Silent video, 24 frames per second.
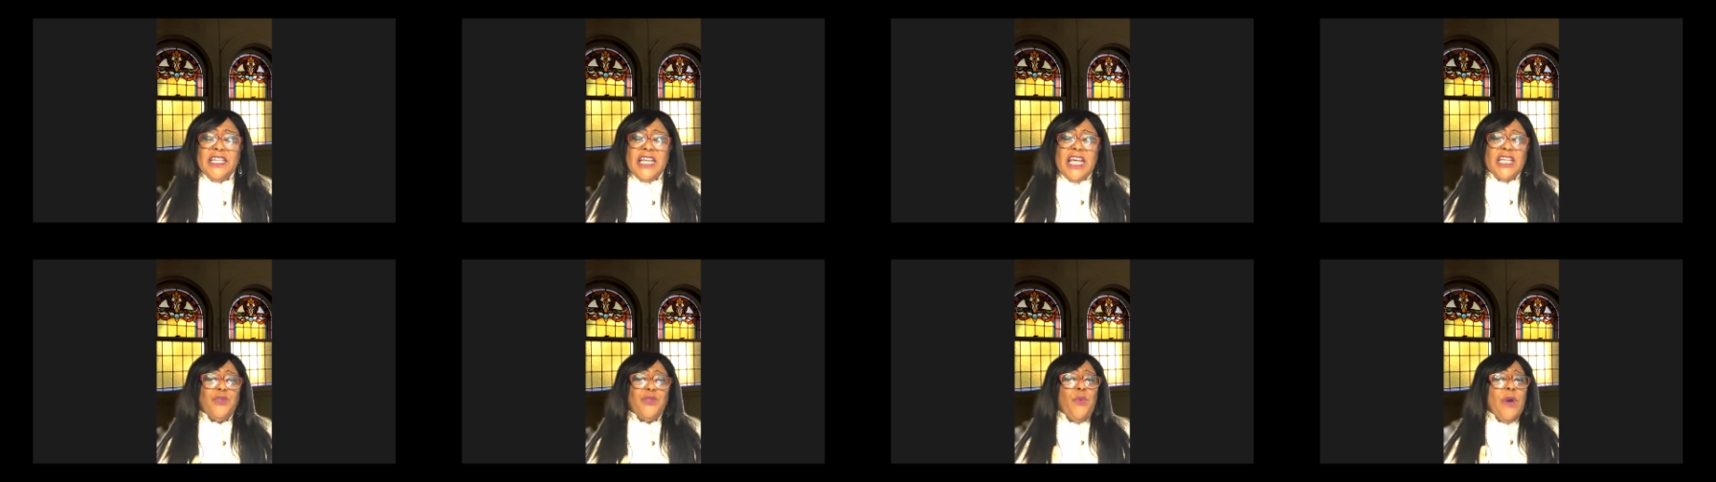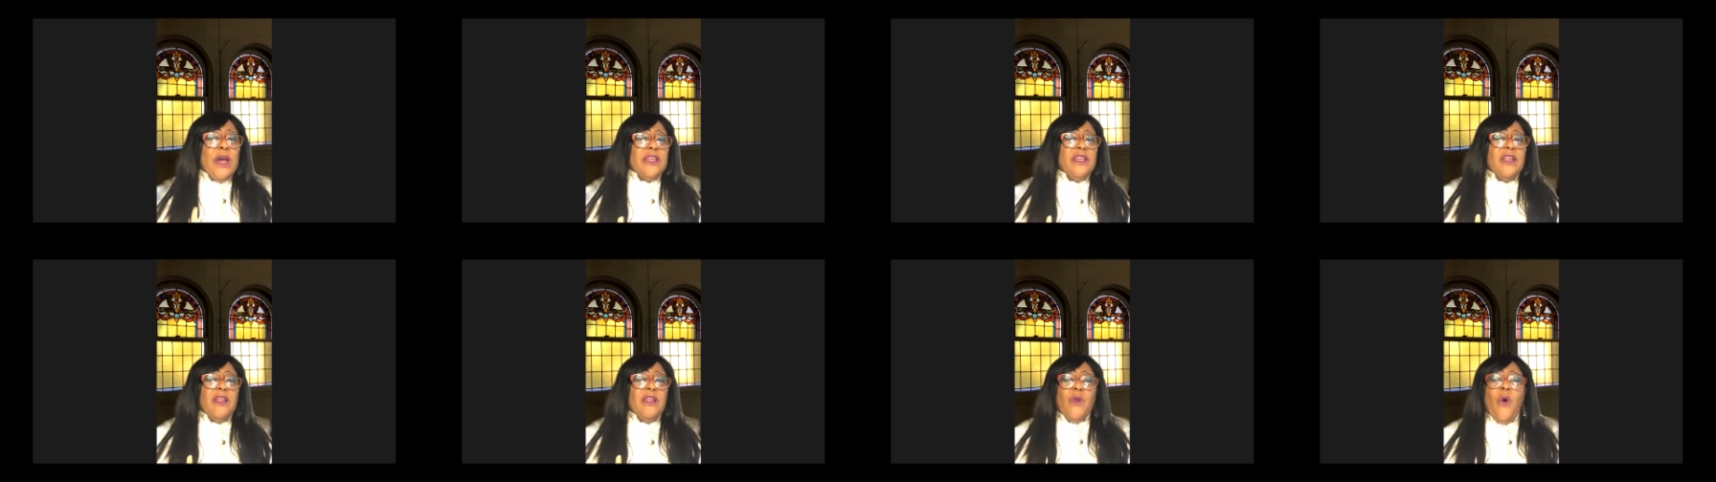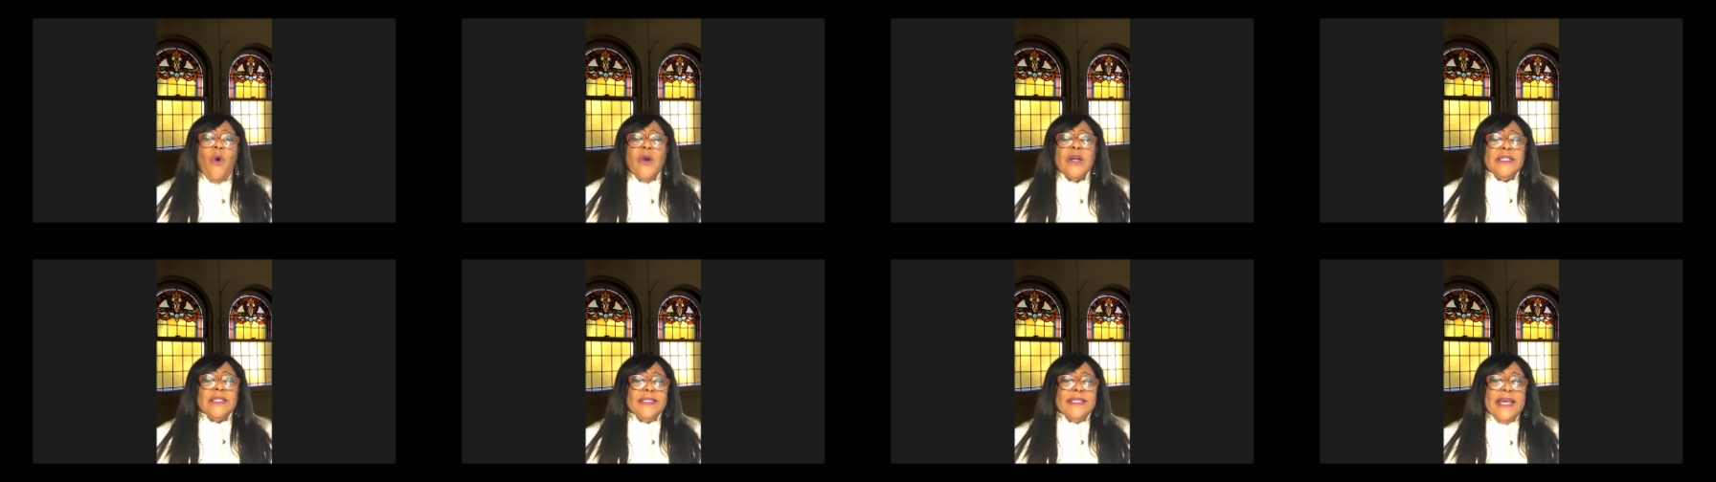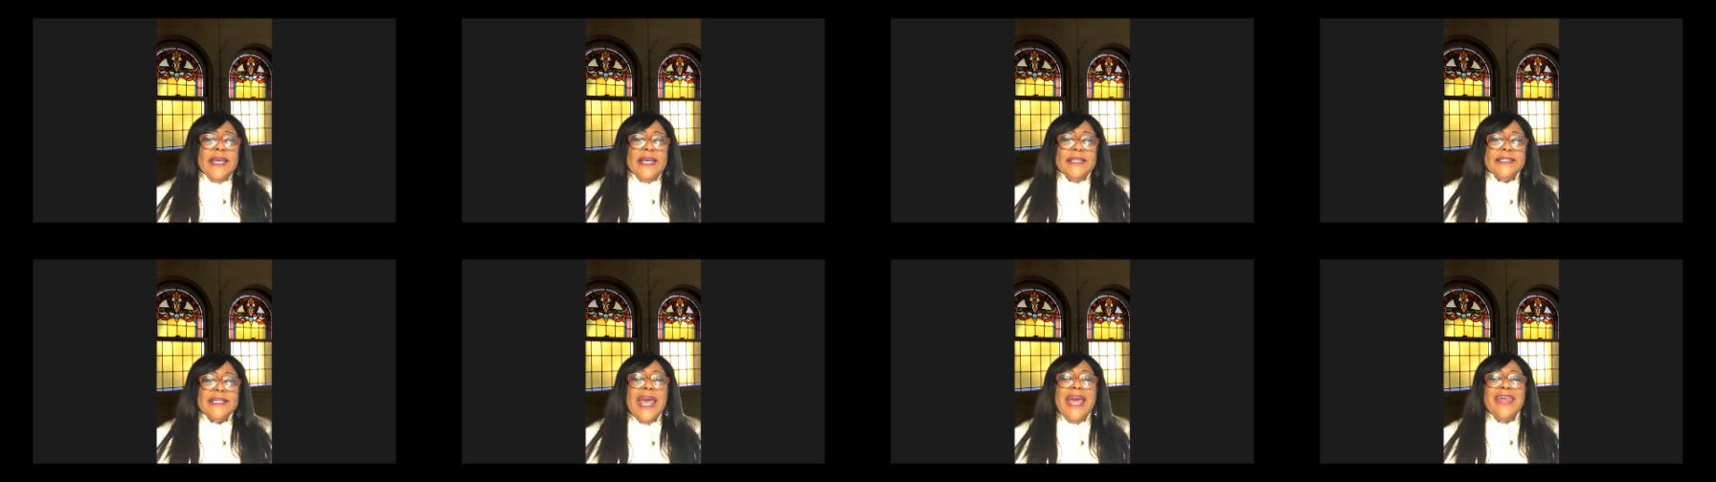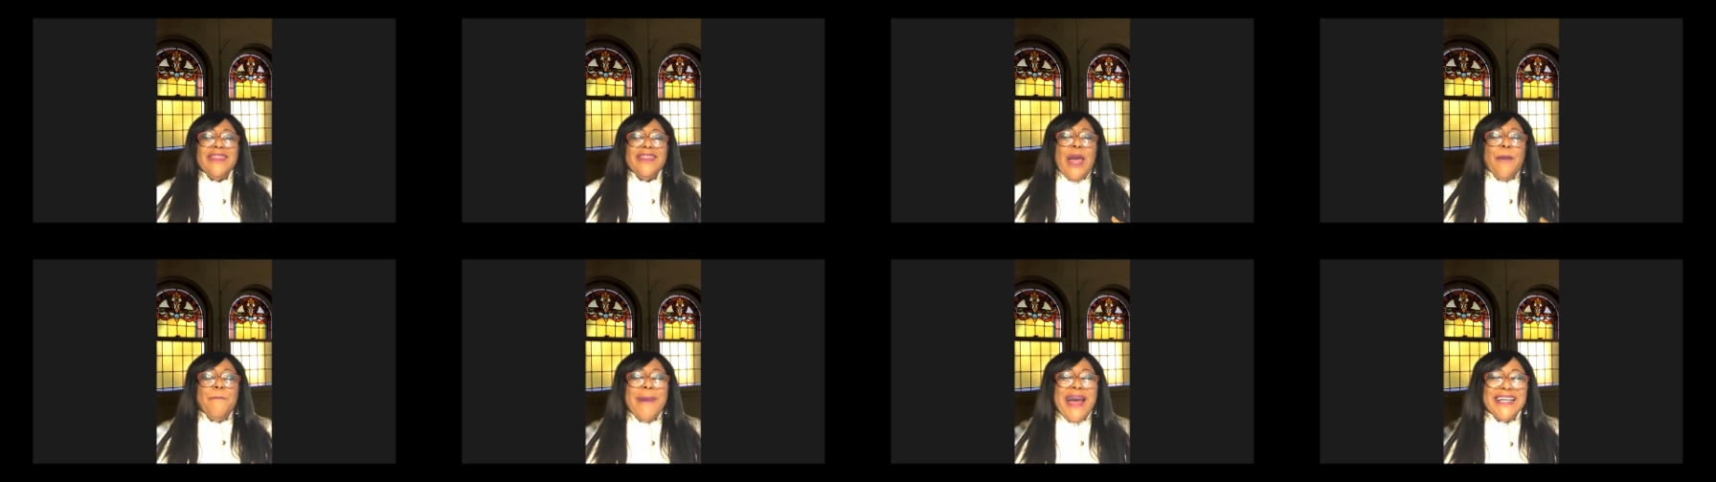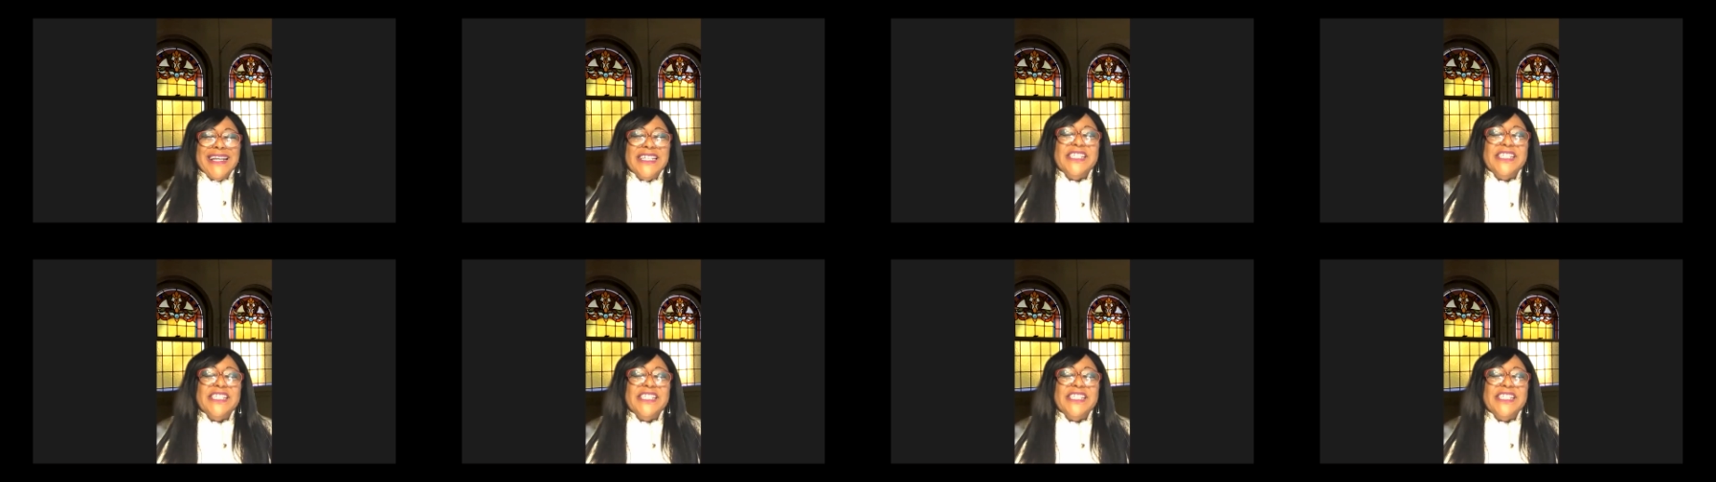That's what the Lord says, that my